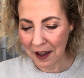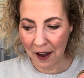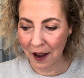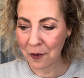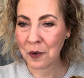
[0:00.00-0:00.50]

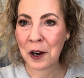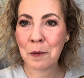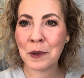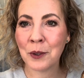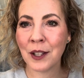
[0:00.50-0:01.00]
Rare
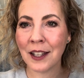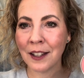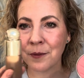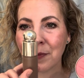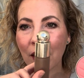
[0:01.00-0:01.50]

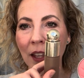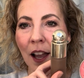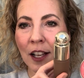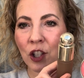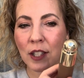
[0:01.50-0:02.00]
Beauty. Like,
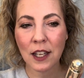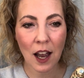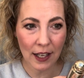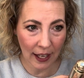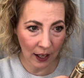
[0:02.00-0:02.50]
I just
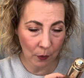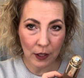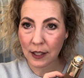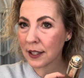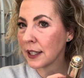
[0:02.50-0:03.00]
can't
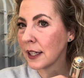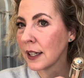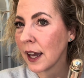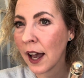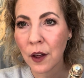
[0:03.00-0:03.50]
wait to
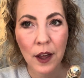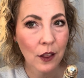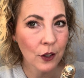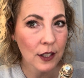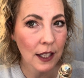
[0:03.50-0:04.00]
see how that
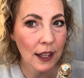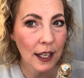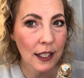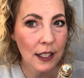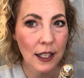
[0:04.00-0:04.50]
looks at the
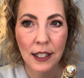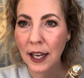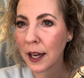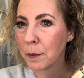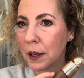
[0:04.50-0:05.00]
end of the
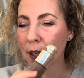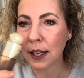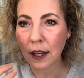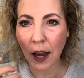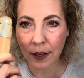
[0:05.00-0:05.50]
day, because
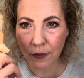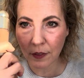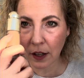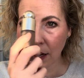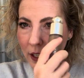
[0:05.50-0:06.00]
I've
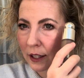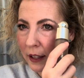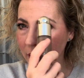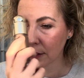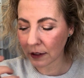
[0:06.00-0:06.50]
got a
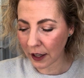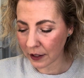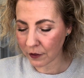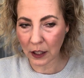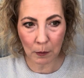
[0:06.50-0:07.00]
clear line
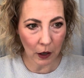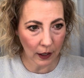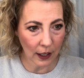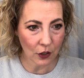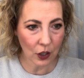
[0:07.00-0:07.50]
of
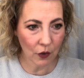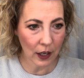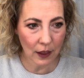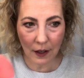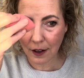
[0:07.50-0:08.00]
demarcation
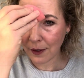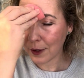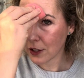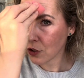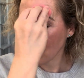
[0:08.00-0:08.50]
right there,
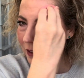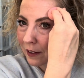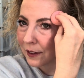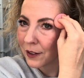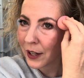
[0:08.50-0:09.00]
which,
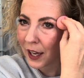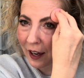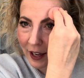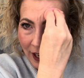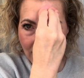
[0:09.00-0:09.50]
okay,
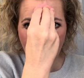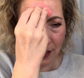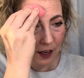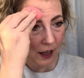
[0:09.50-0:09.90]
I hate.